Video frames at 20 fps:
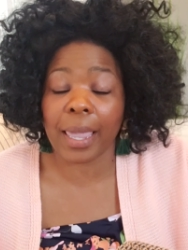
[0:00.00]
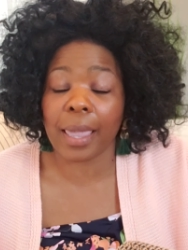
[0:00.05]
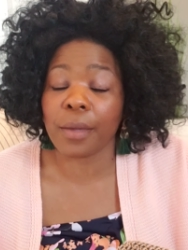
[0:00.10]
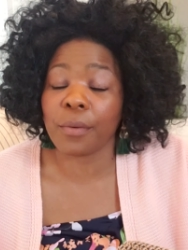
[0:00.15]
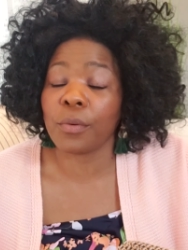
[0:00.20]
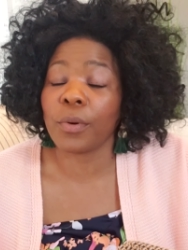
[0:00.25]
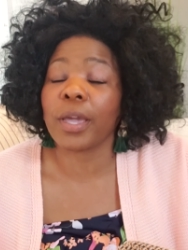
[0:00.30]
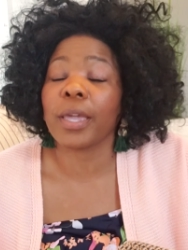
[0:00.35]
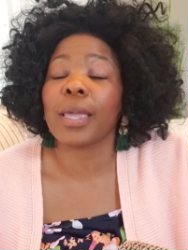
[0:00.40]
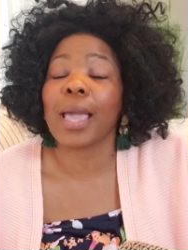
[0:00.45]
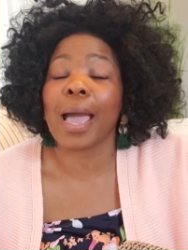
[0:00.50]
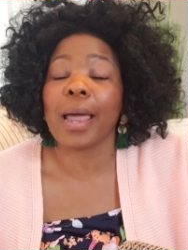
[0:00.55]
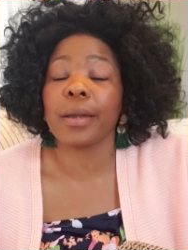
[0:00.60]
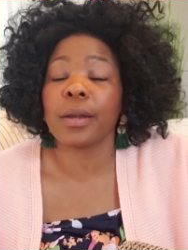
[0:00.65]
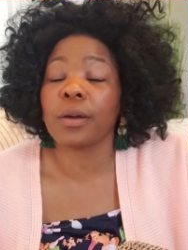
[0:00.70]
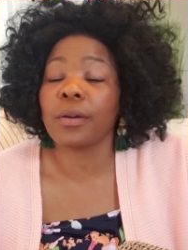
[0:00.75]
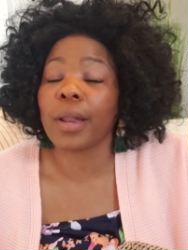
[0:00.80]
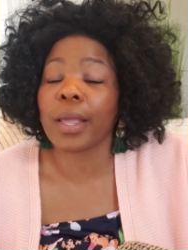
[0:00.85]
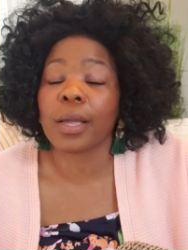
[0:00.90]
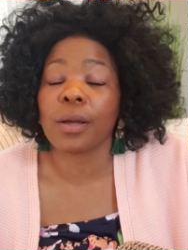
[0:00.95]
can't wait. I
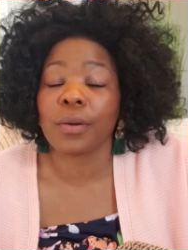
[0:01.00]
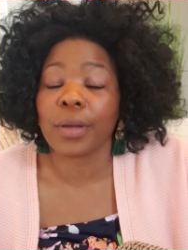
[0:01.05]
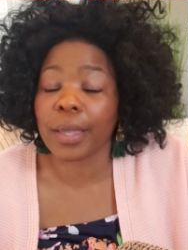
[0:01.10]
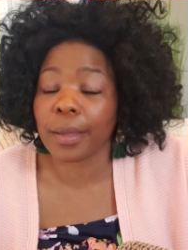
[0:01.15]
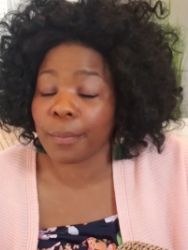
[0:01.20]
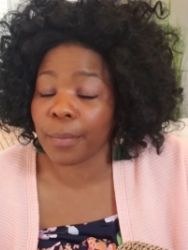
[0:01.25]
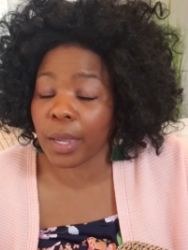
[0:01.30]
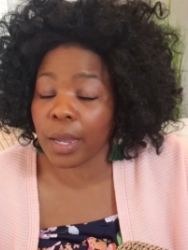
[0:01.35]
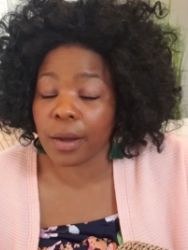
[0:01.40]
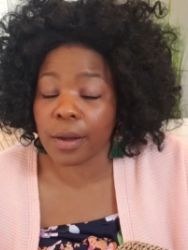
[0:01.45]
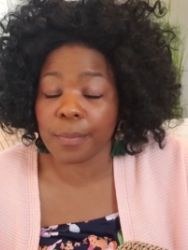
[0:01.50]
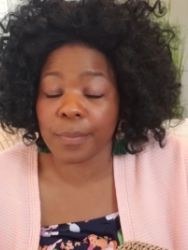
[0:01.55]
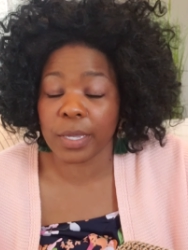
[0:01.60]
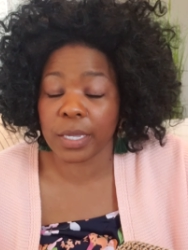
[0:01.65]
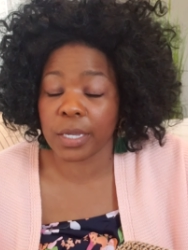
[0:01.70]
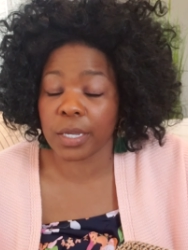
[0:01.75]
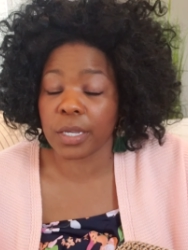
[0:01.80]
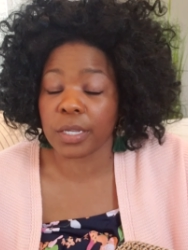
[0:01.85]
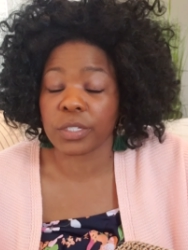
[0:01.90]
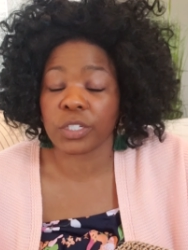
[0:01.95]
know they gonna get married
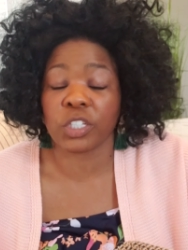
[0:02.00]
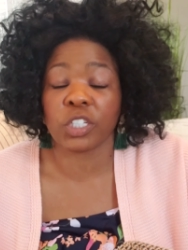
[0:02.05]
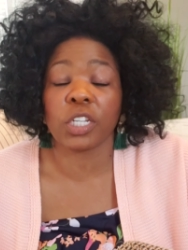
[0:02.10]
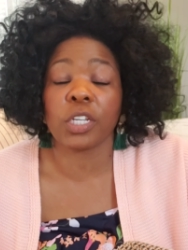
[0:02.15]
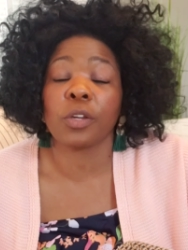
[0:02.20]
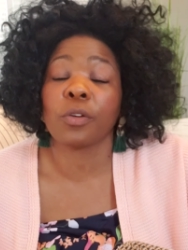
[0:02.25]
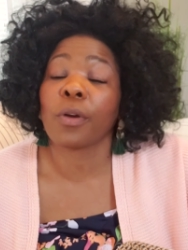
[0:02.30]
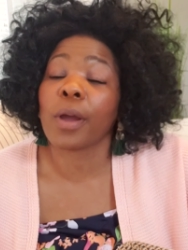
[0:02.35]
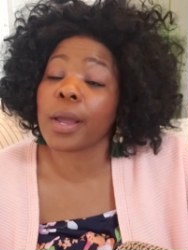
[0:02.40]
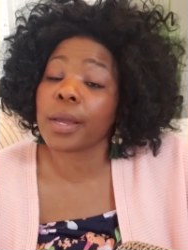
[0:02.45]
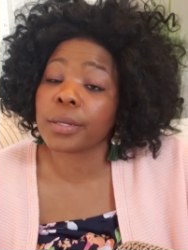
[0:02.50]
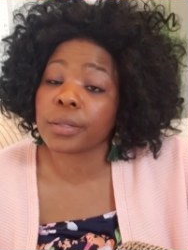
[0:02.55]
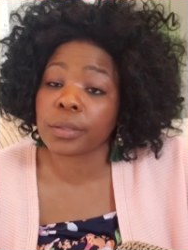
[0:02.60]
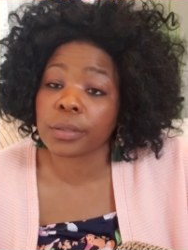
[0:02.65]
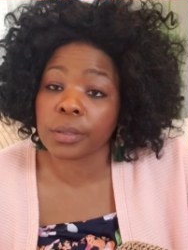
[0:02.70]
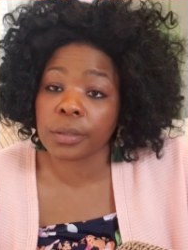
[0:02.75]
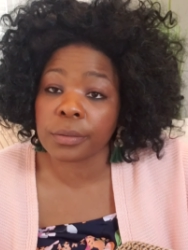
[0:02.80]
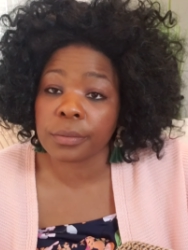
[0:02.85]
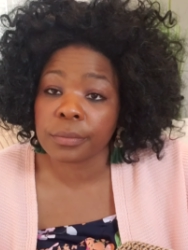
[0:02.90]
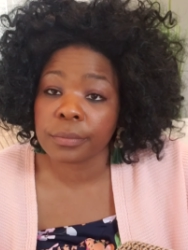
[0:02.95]
because she
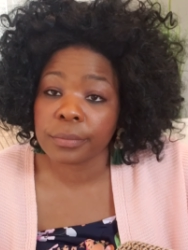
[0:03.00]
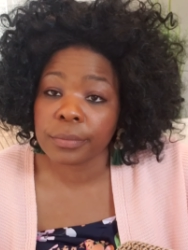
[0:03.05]
crazy.